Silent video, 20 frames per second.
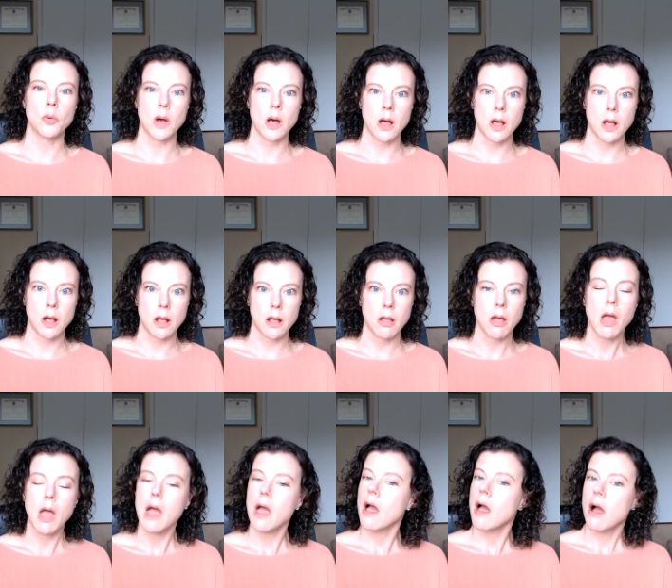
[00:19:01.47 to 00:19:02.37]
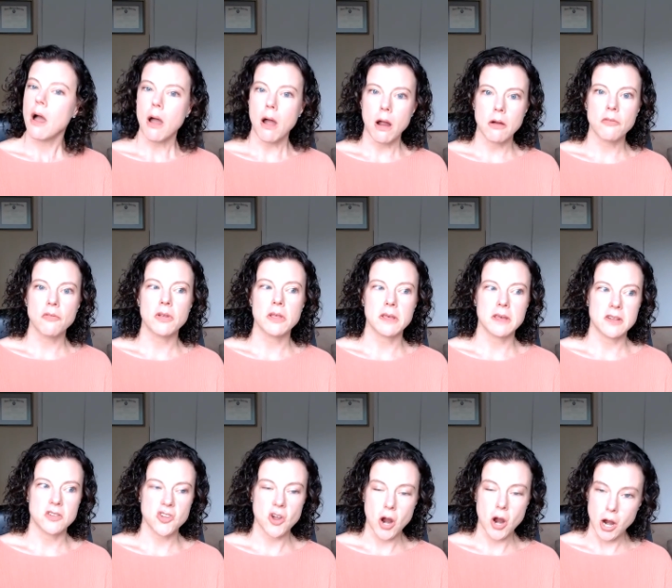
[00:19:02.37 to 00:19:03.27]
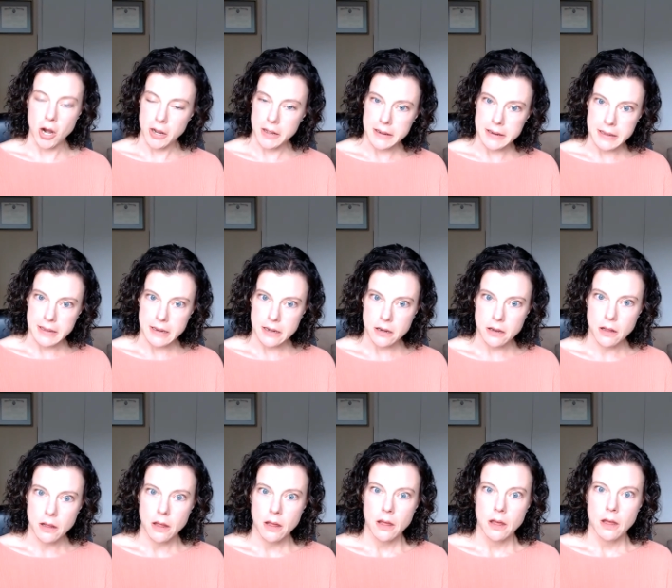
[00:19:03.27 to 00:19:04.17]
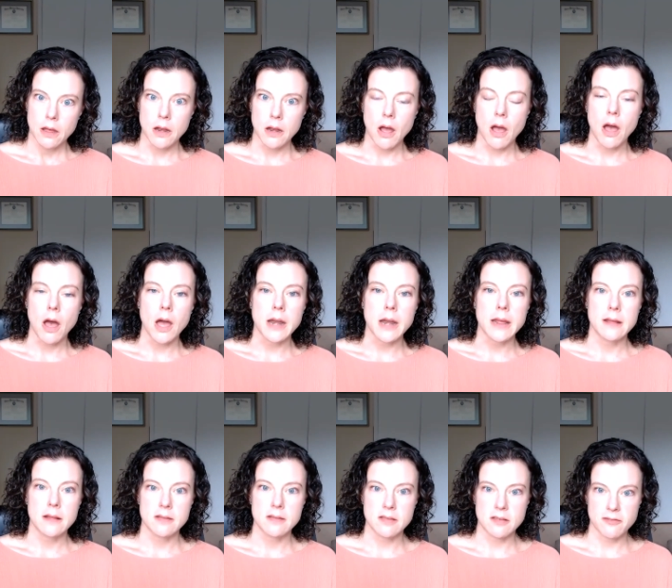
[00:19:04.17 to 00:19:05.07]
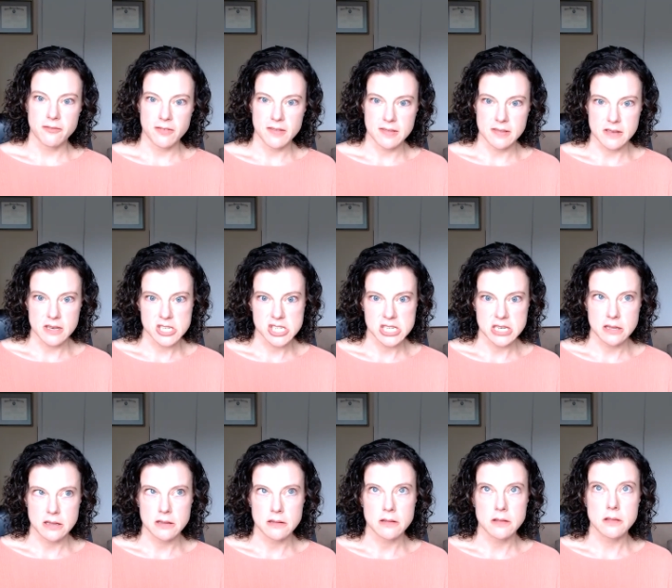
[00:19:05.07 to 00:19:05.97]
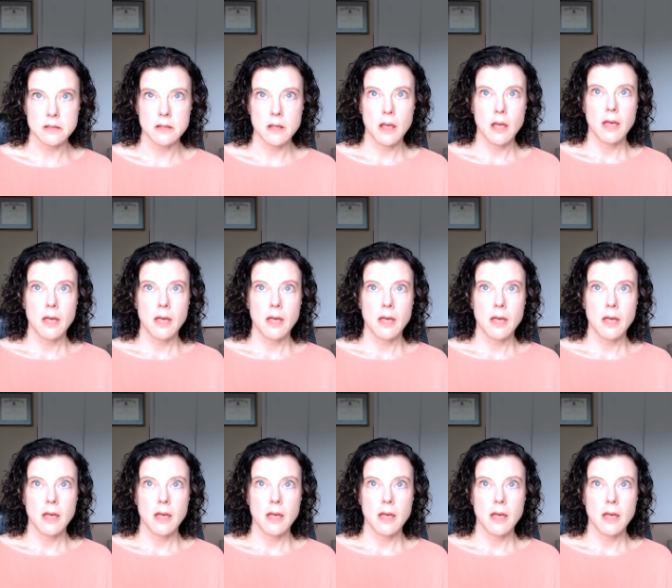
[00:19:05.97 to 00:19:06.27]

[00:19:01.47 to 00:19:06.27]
all are really targeting an audience of physicians